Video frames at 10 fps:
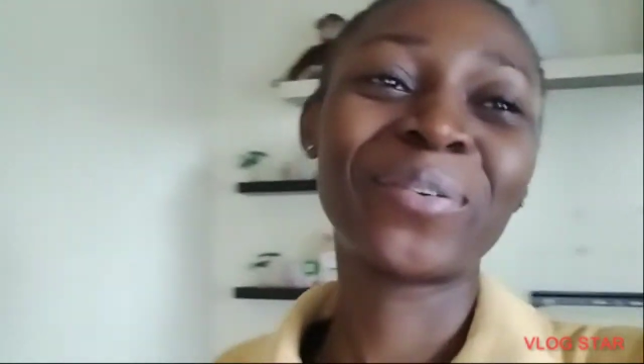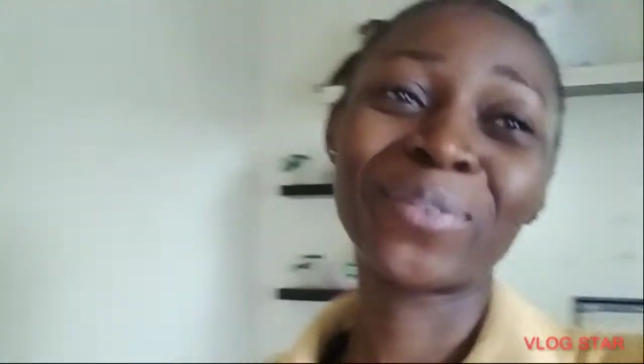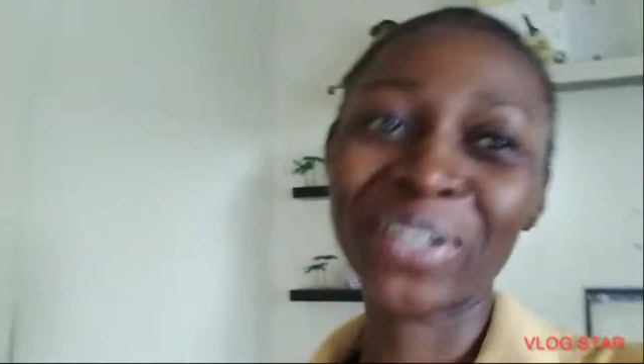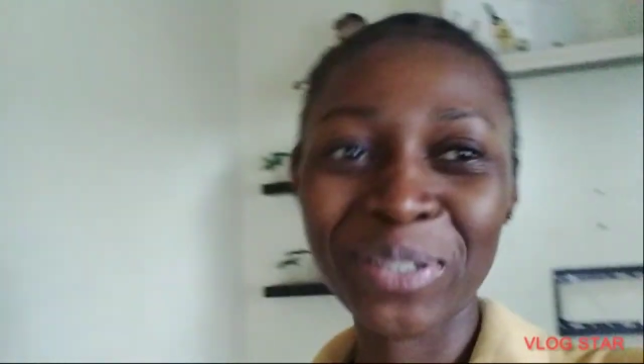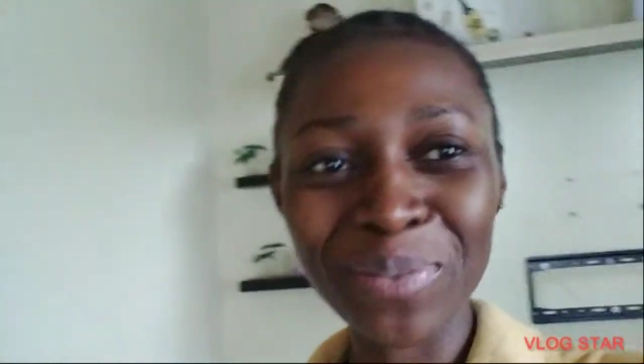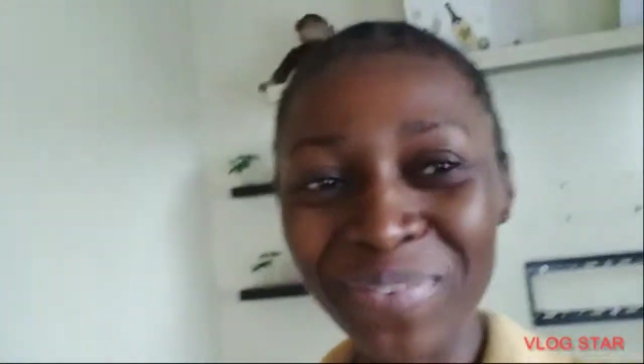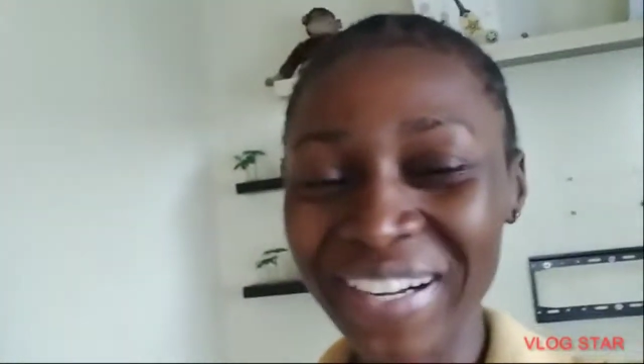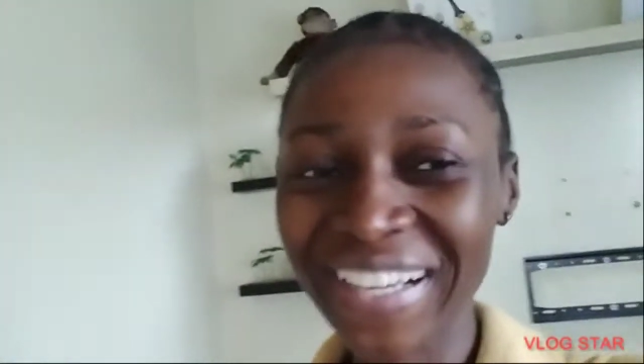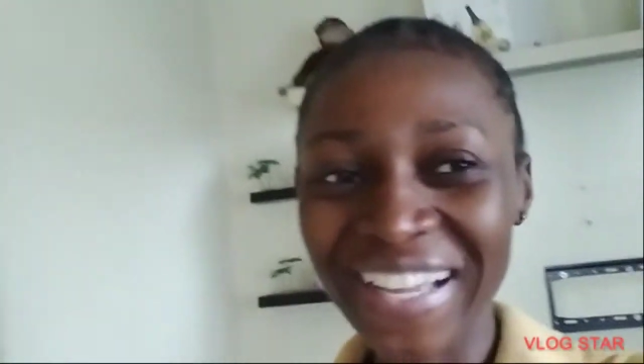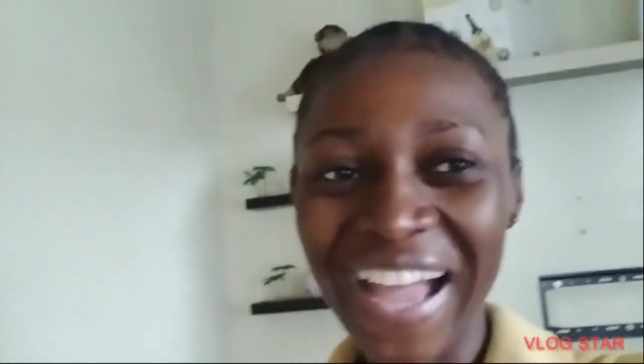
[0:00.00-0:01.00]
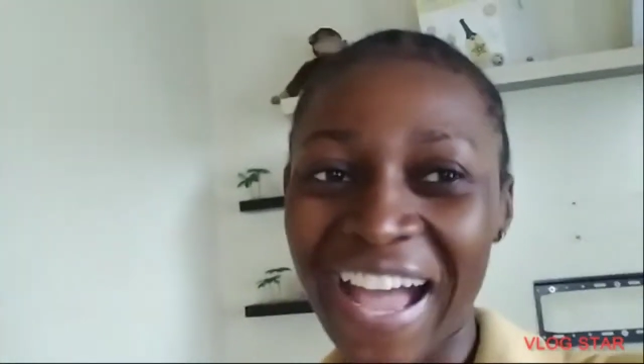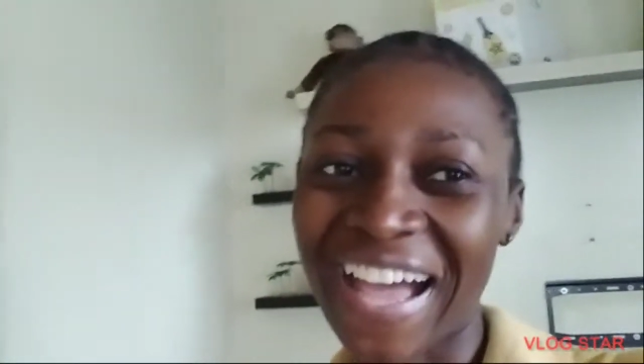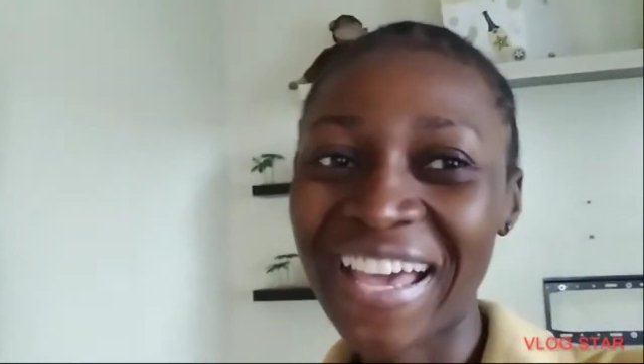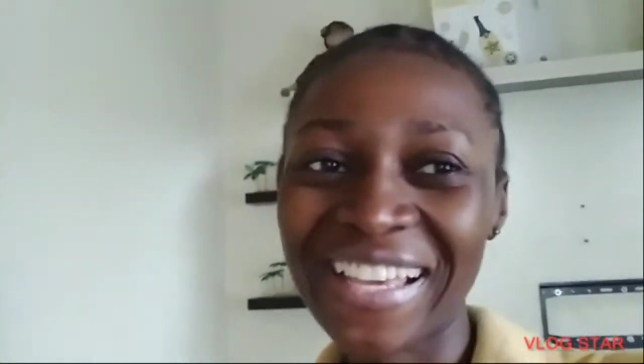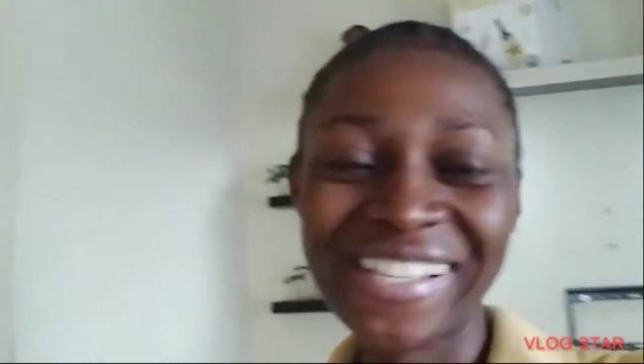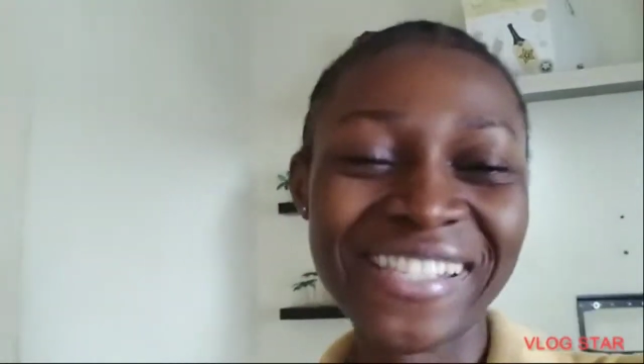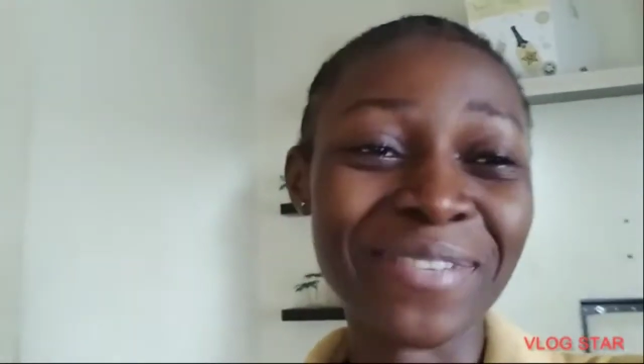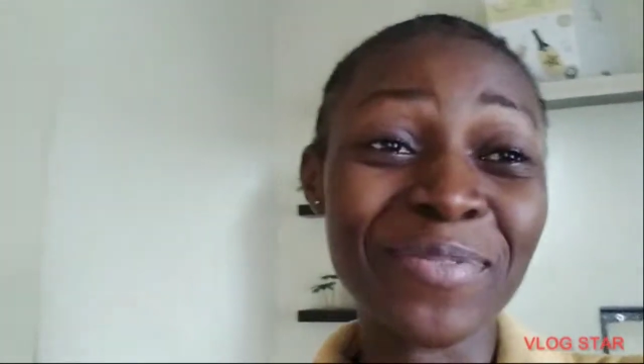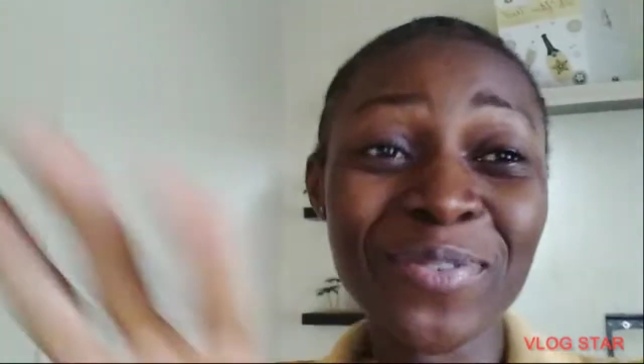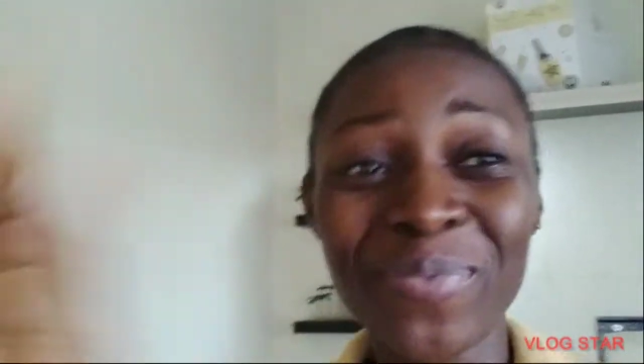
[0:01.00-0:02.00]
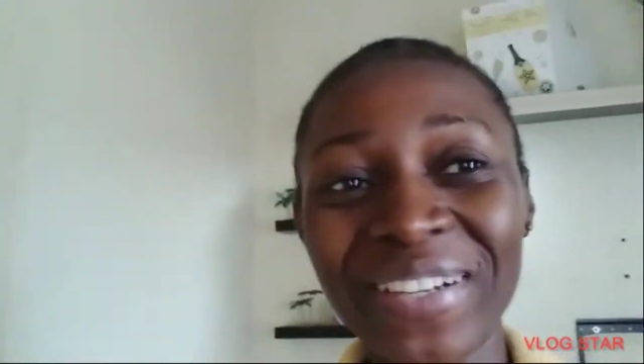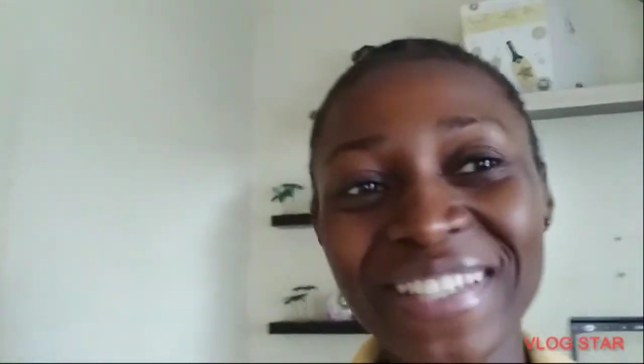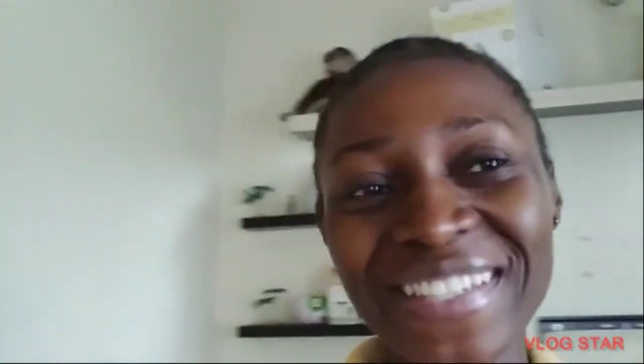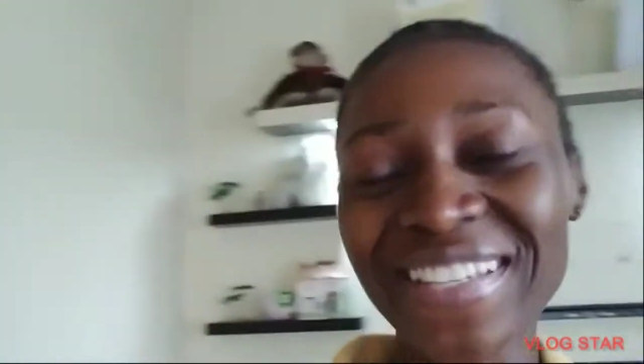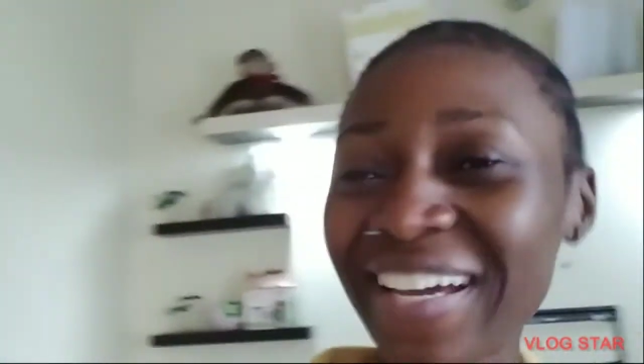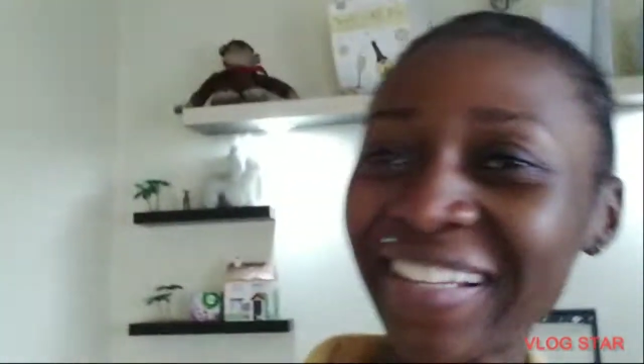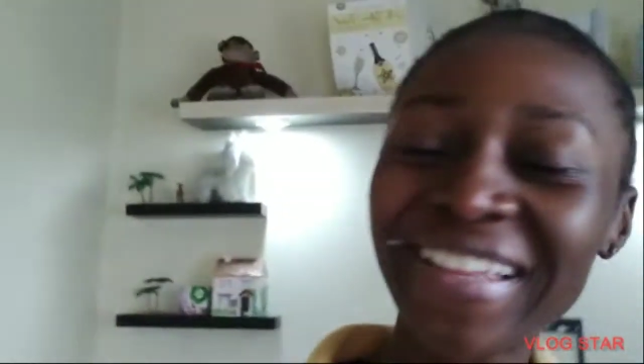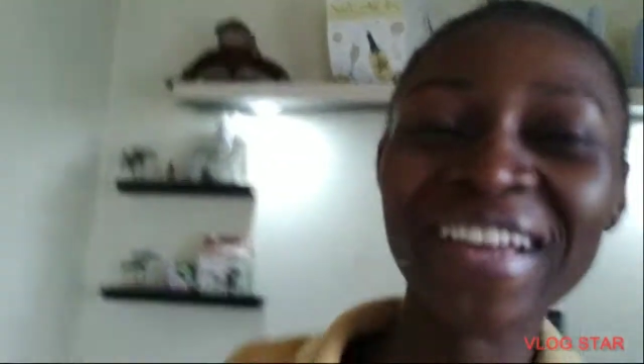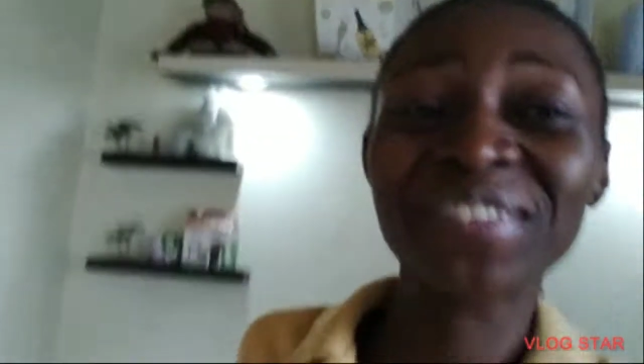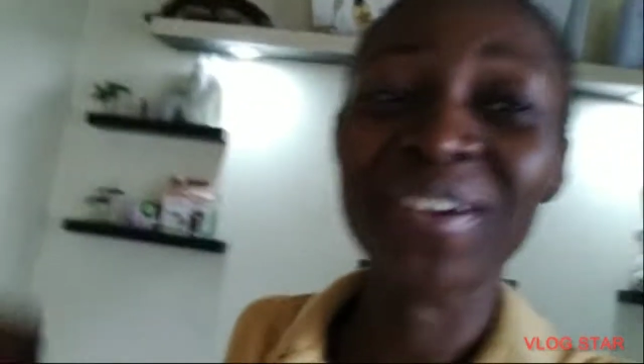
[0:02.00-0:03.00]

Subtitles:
welcome back guys. I'm super excited